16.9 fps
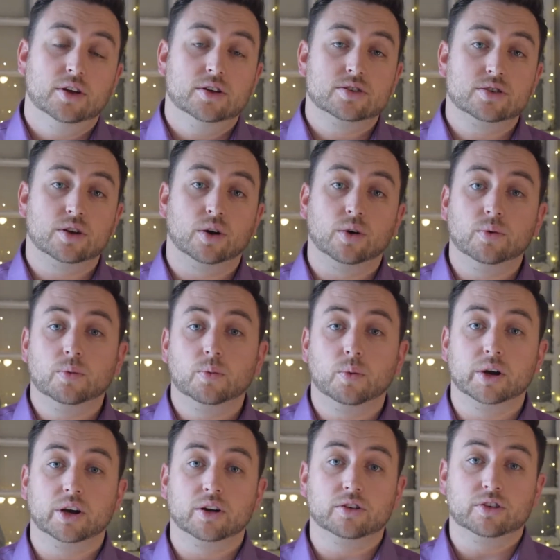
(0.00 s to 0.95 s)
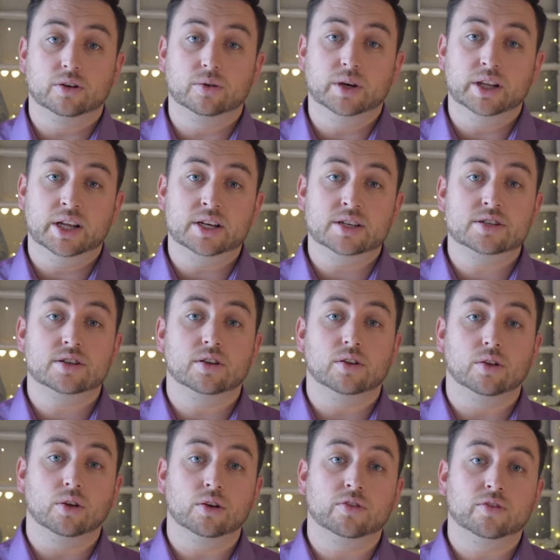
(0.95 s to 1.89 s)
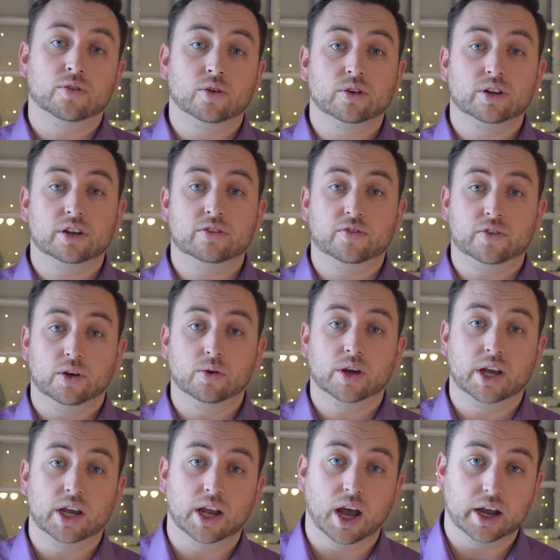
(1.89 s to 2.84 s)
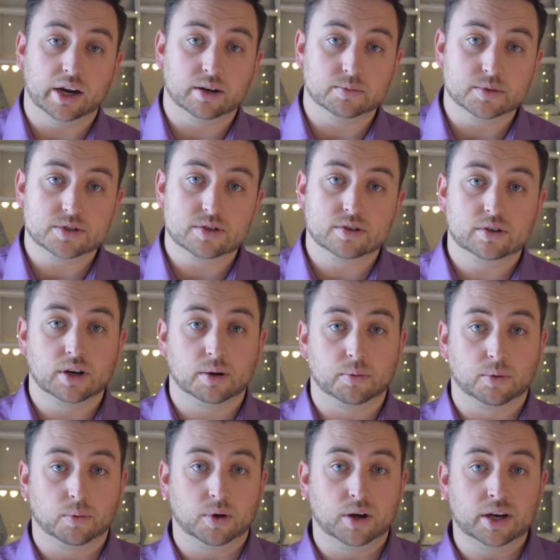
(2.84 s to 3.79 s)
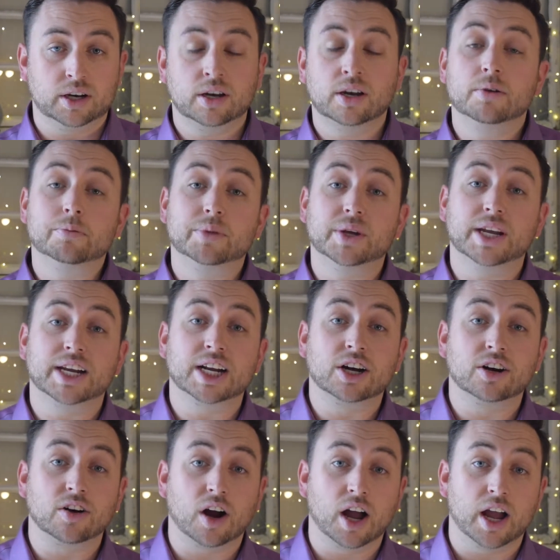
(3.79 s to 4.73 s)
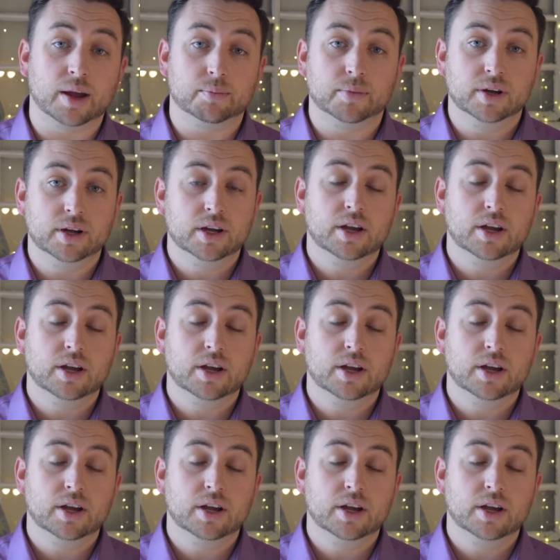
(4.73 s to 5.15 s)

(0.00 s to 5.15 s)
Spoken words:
So when you're doing this, look for these few key items. Number 1 being crime.